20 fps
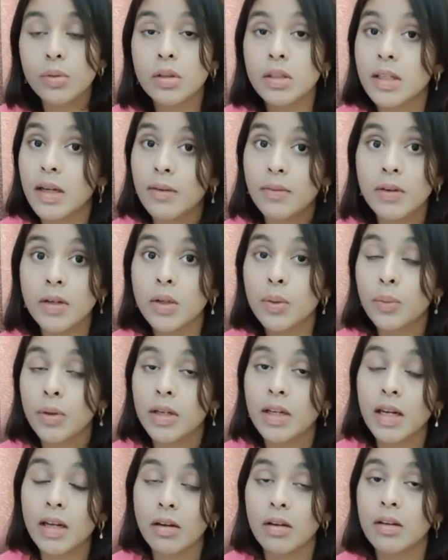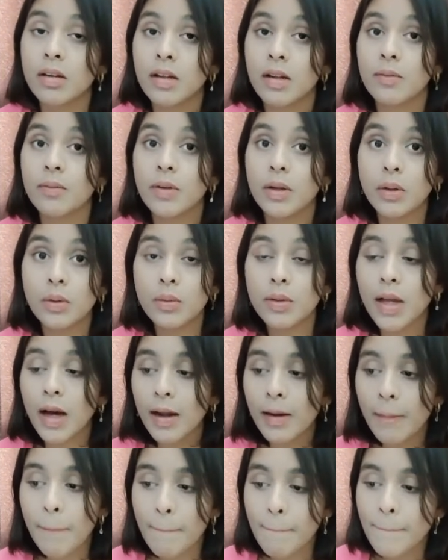Definitely don't want to get yourself into
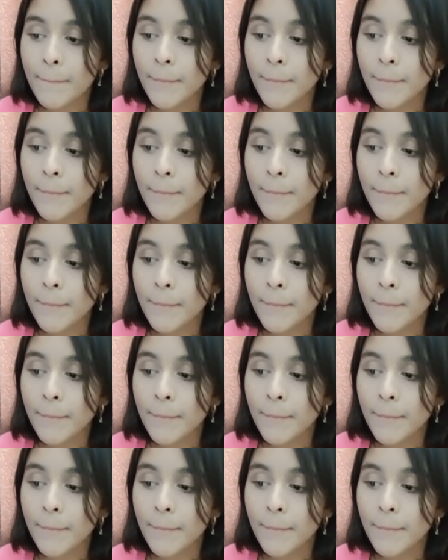that.